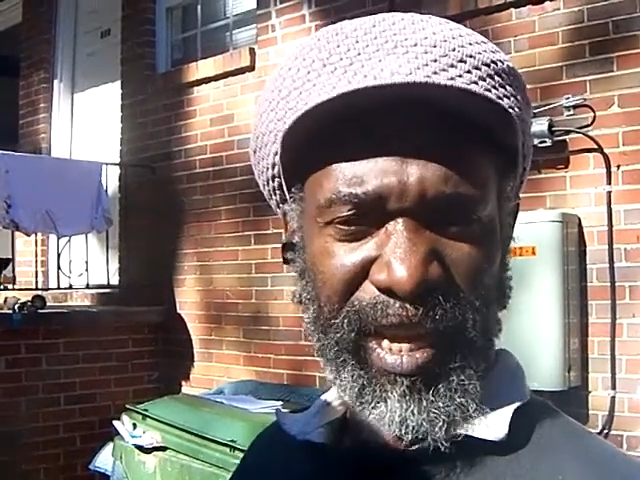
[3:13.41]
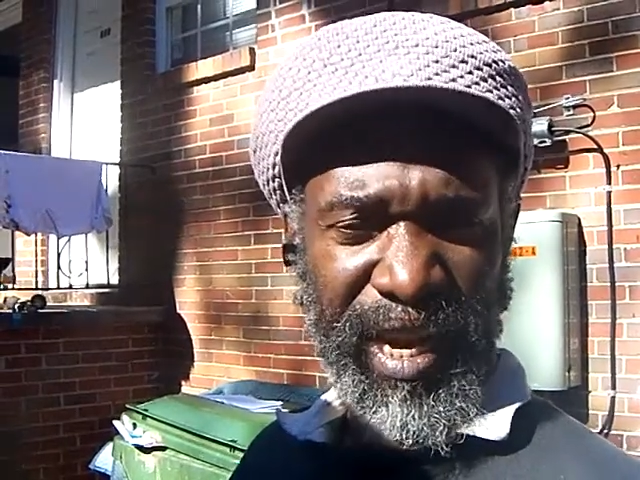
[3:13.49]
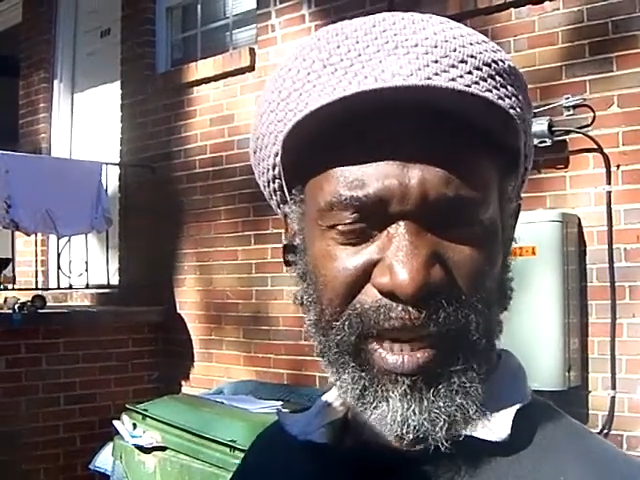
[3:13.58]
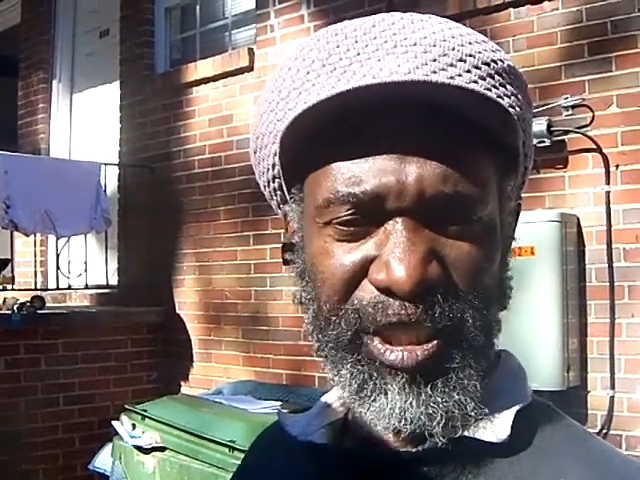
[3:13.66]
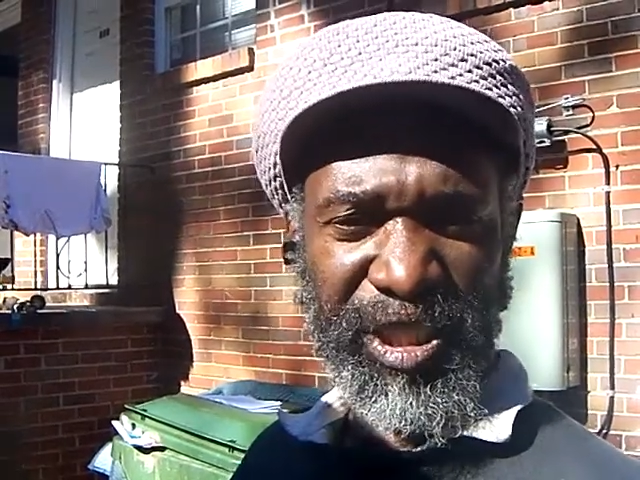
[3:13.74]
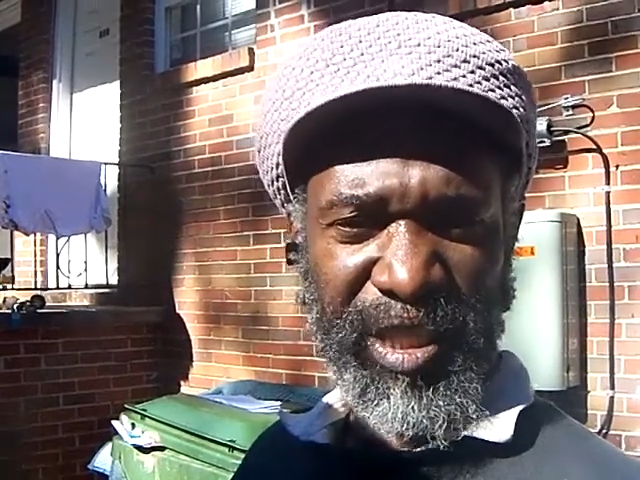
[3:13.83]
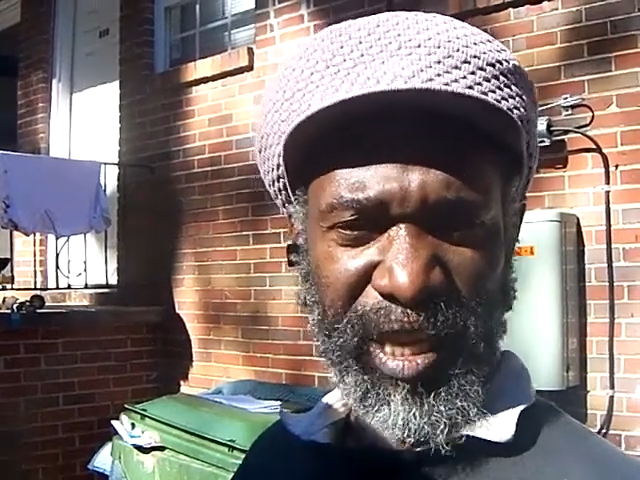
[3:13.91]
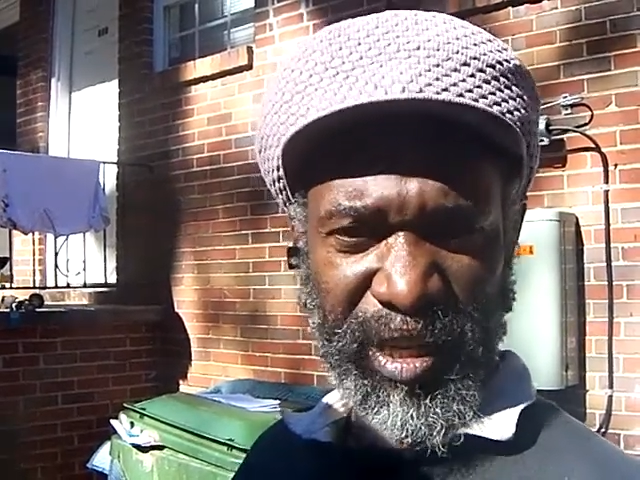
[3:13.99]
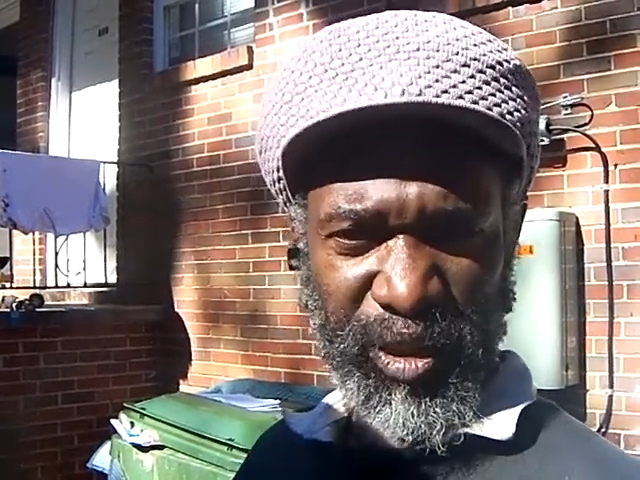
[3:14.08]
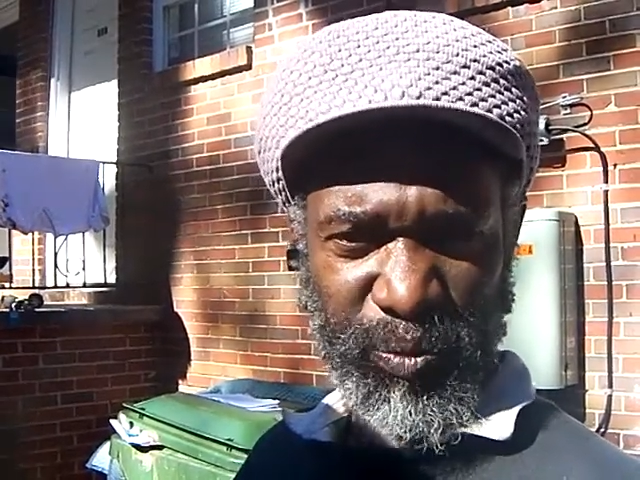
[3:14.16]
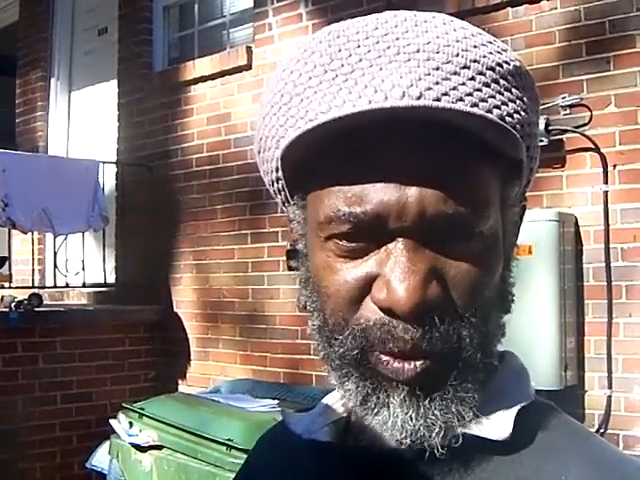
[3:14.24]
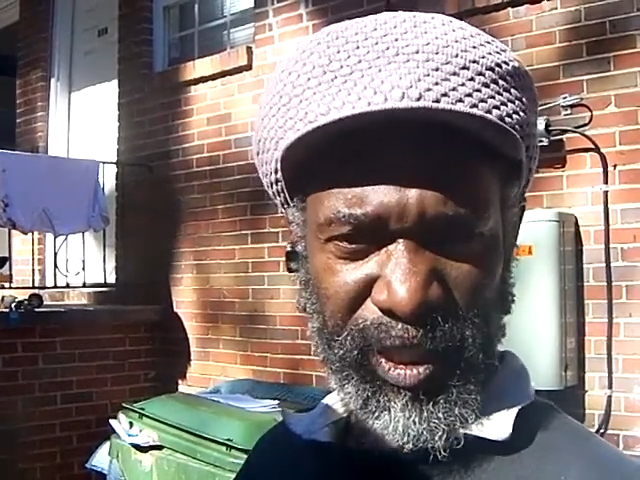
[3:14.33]
the energy
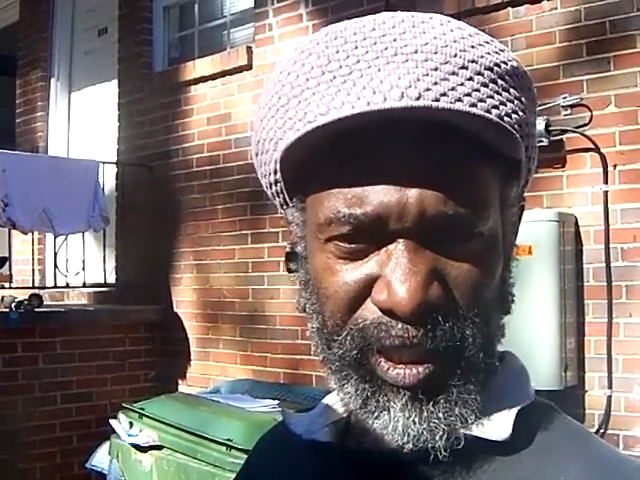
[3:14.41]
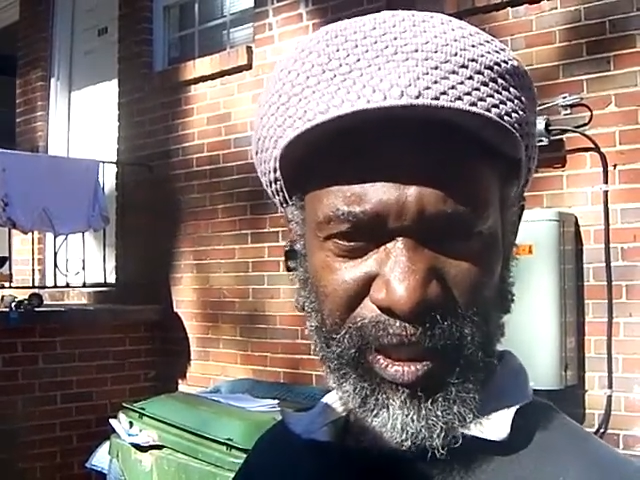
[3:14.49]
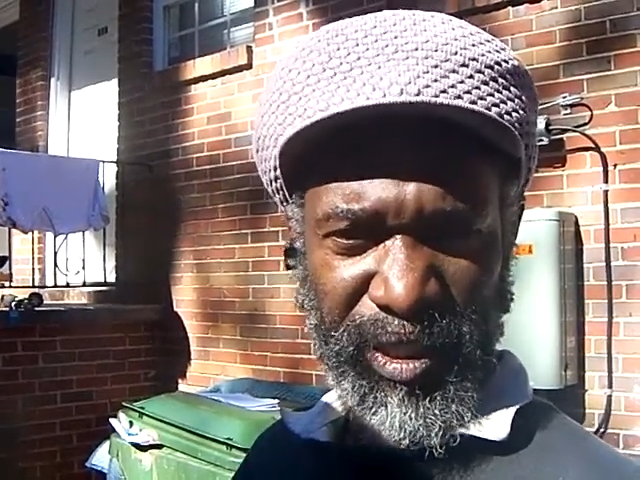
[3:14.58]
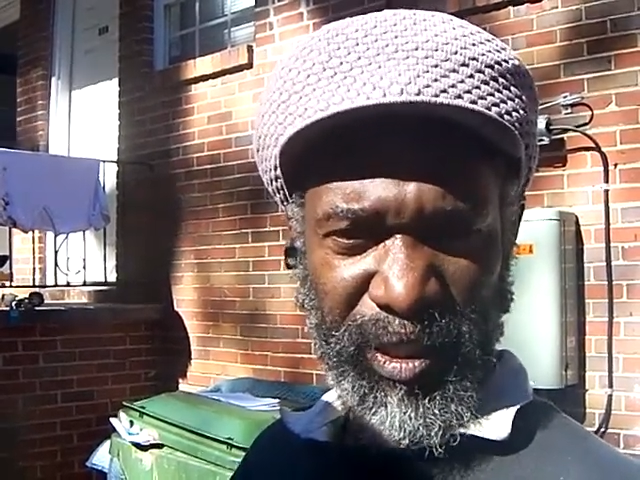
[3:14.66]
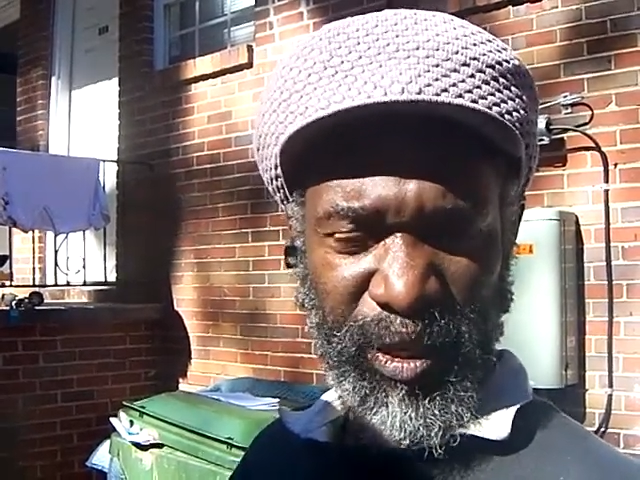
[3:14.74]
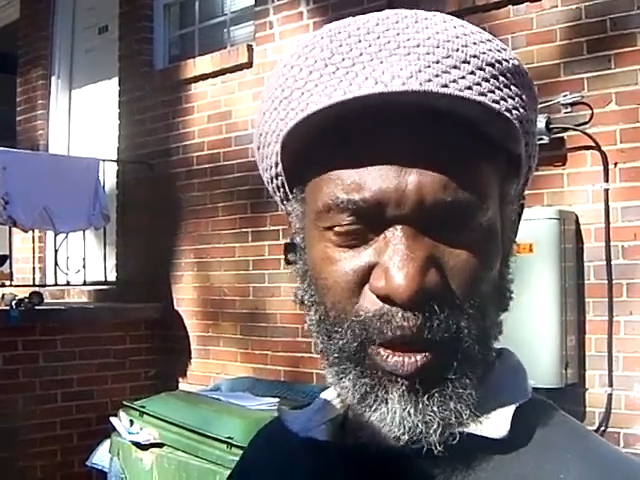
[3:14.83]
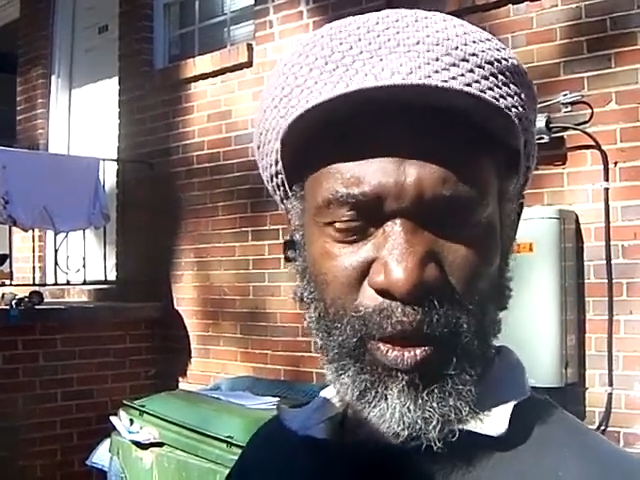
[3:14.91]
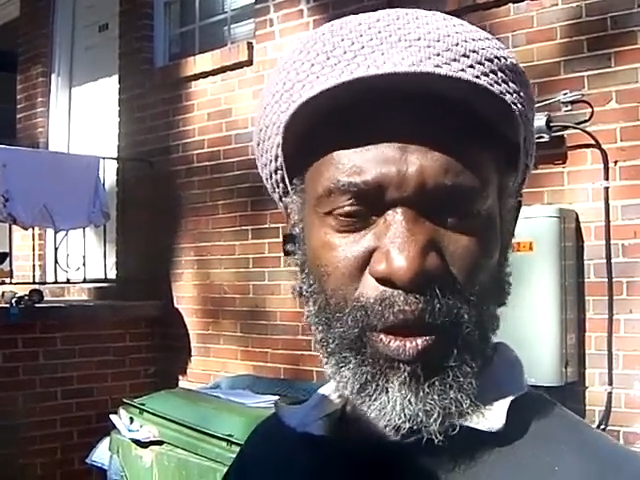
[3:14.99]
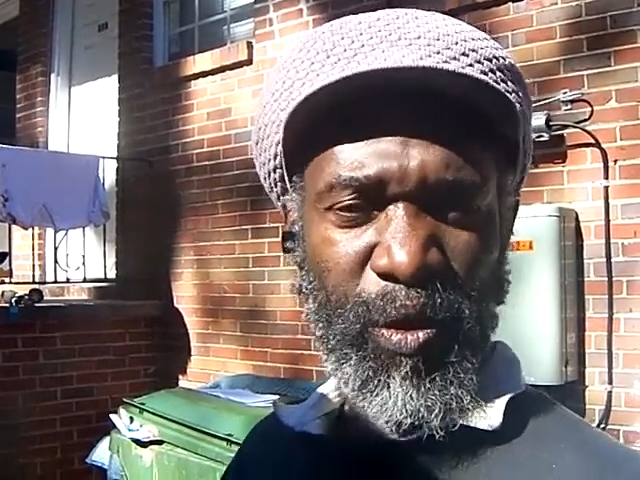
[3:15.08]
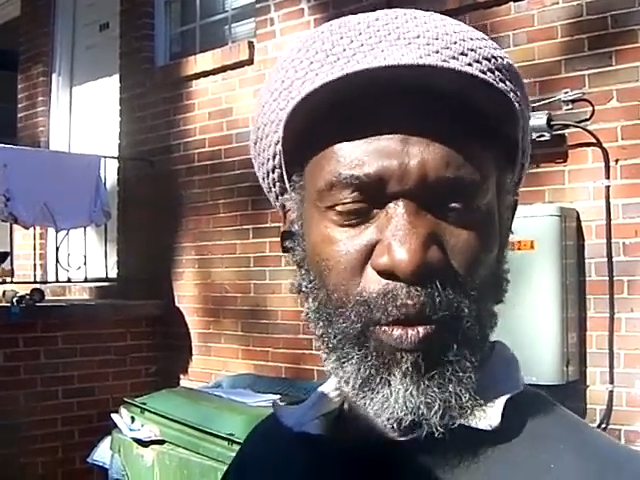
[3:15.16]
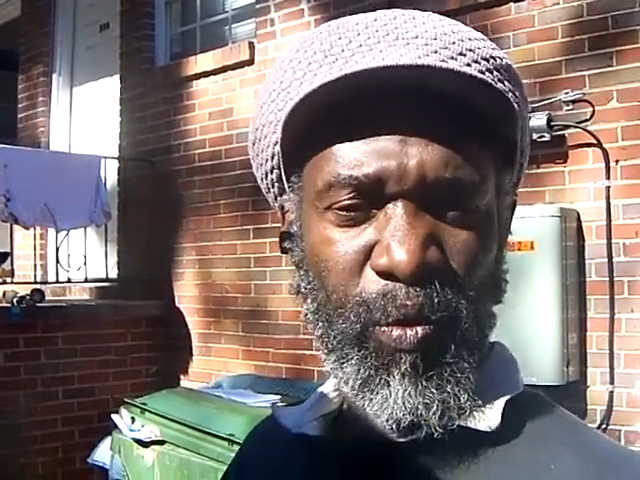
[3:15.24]
that is released